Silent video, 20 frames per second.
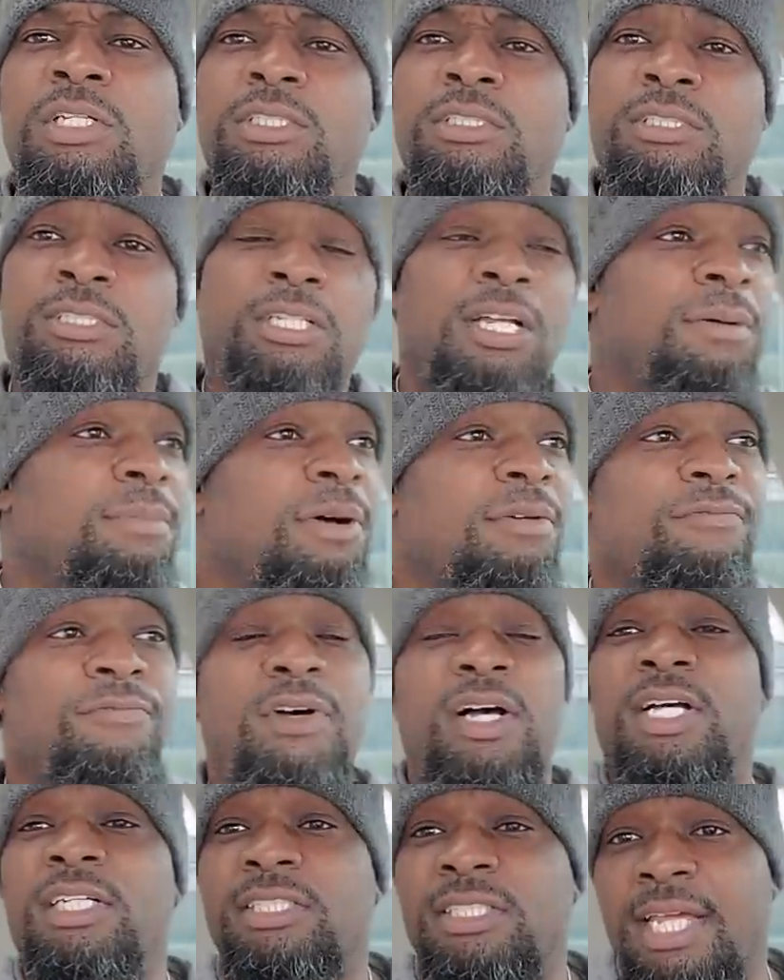Some of
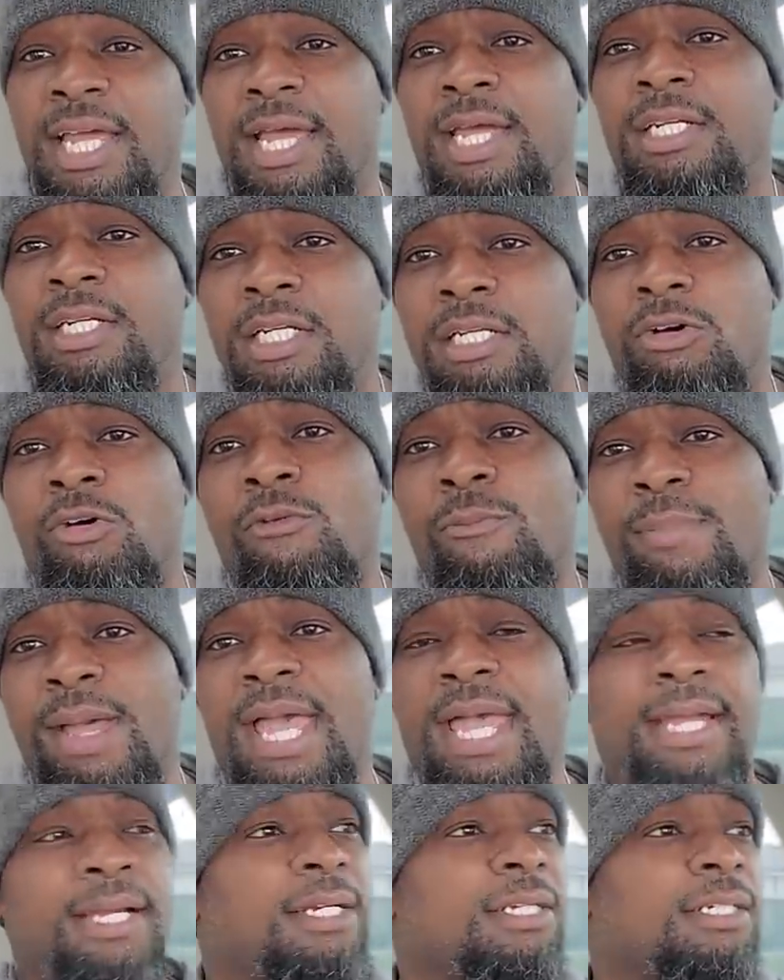us had to go
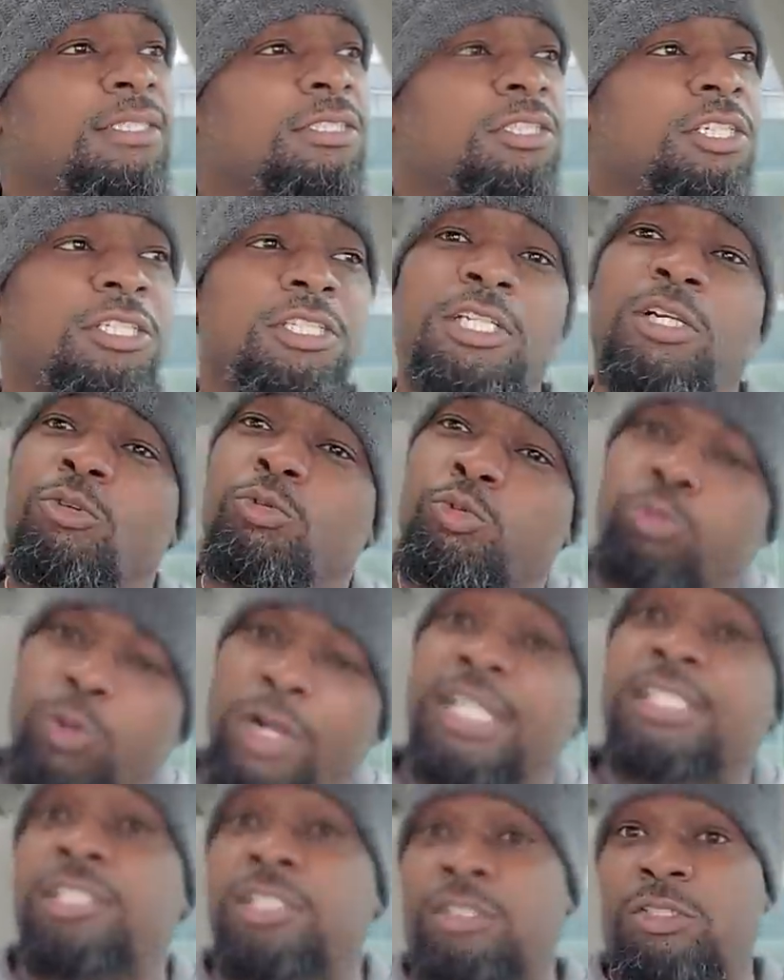back to the
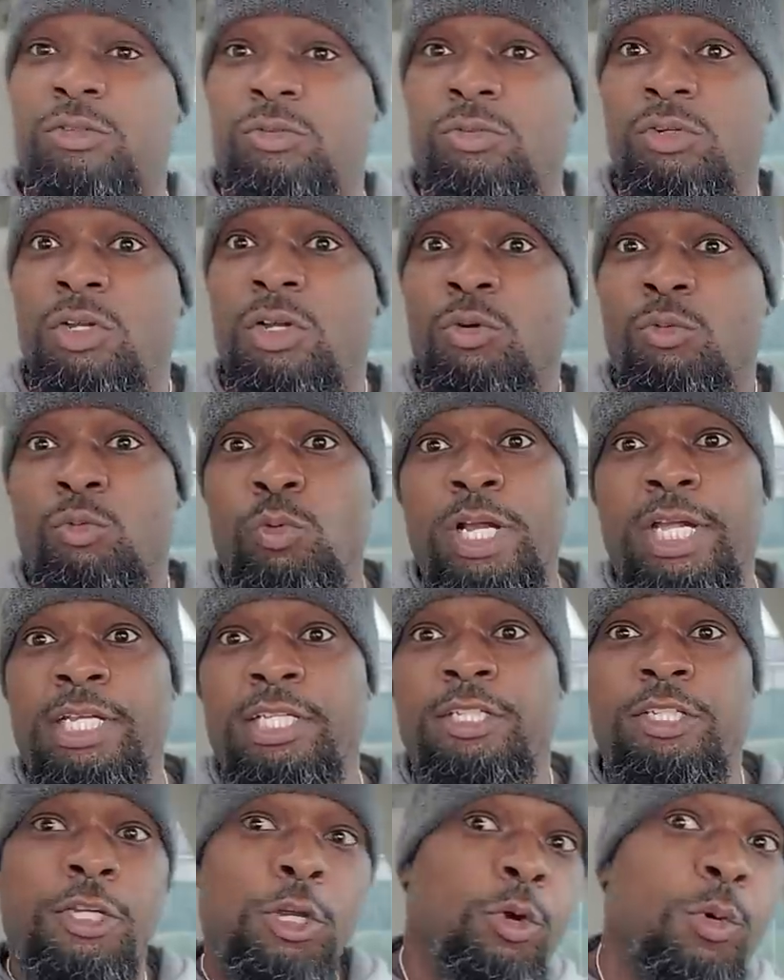original
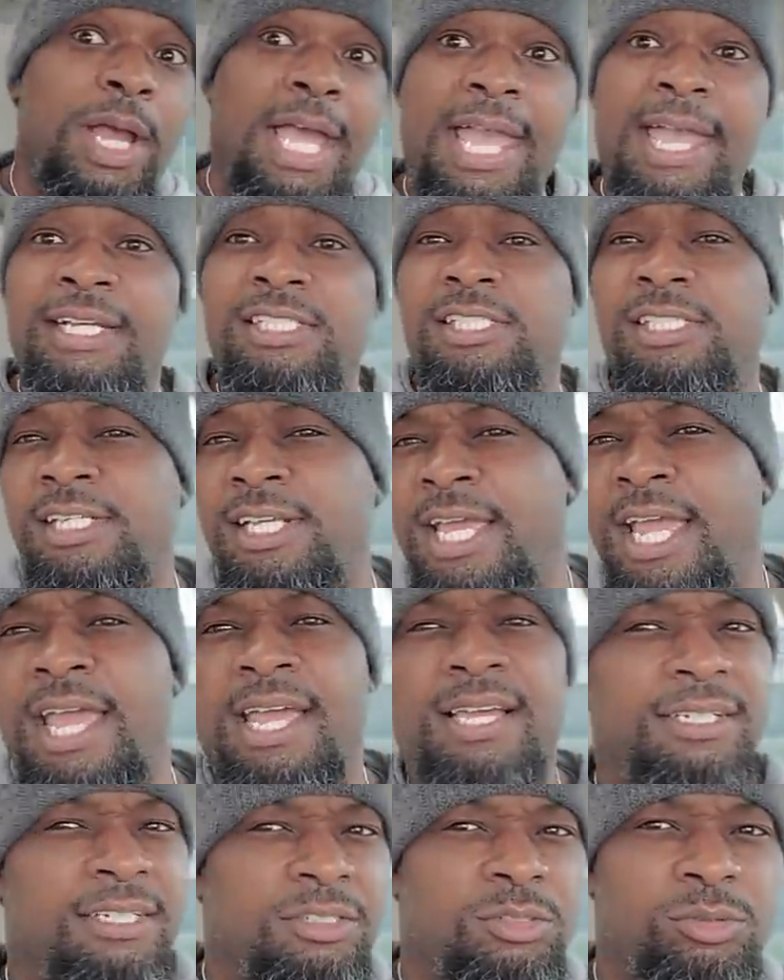when you actually
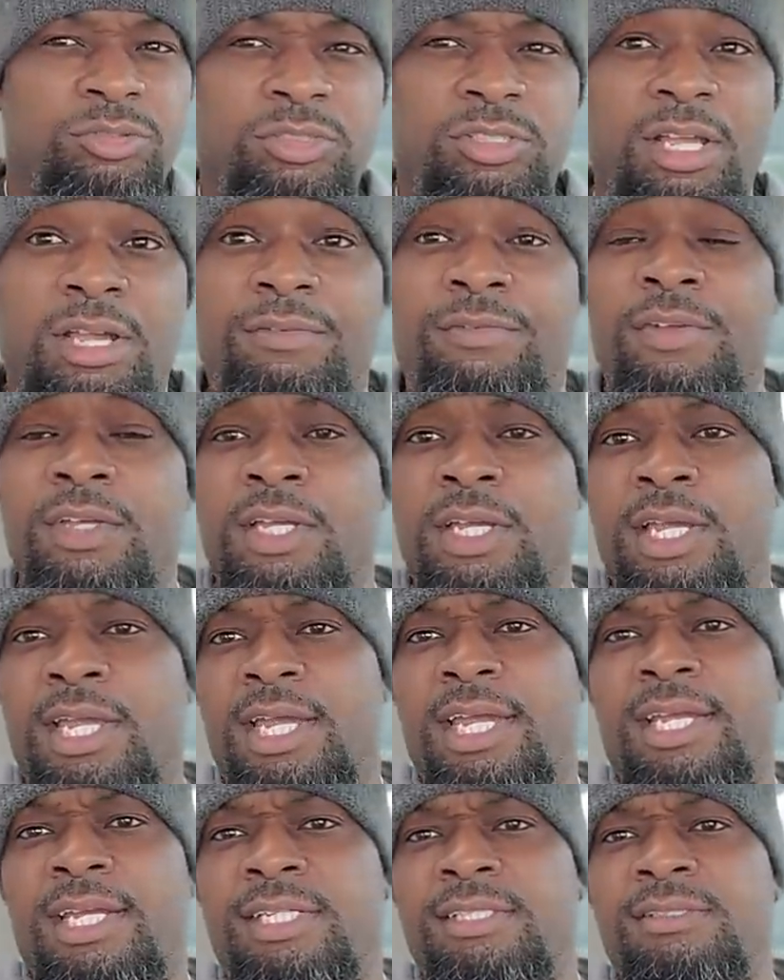had to do stuff
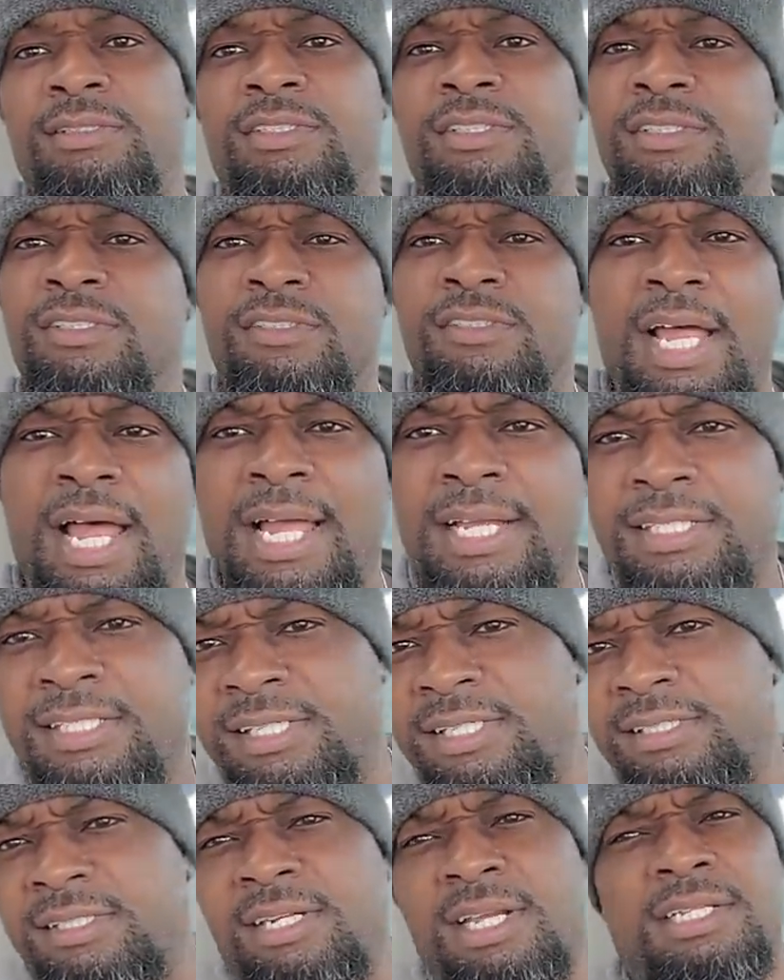and
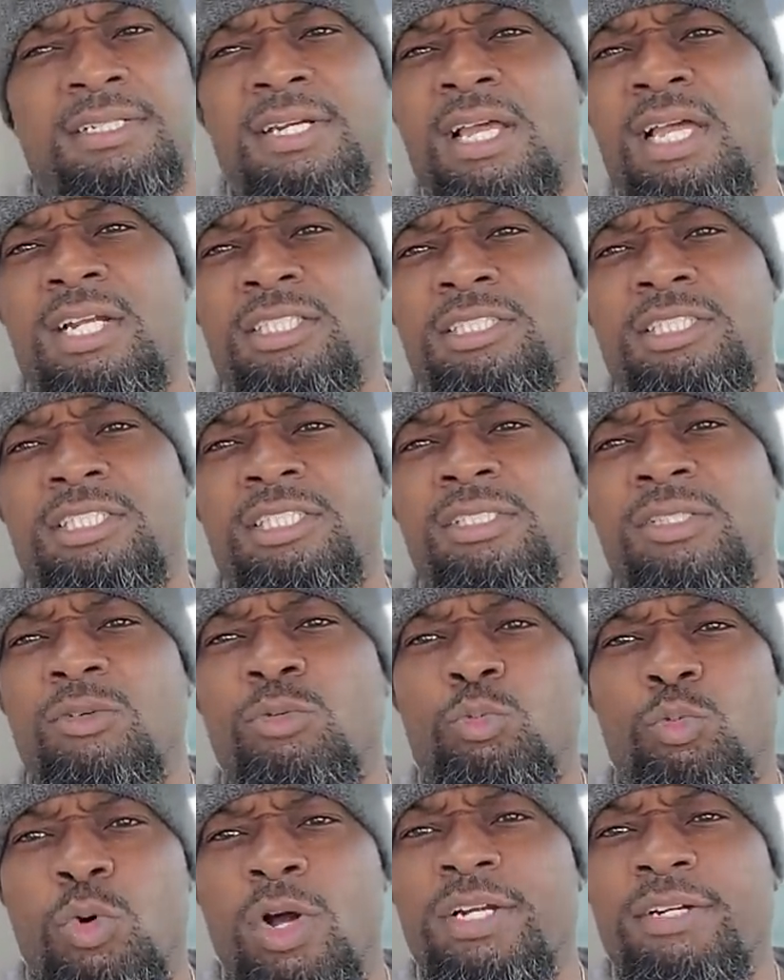society and technology
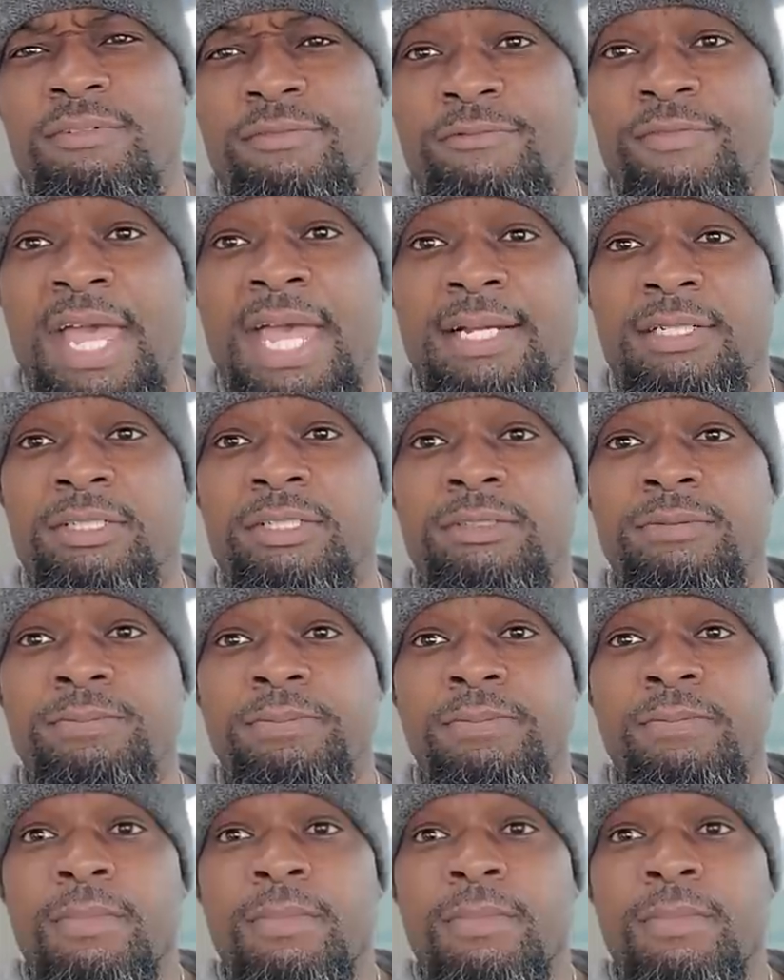wasn't a factor.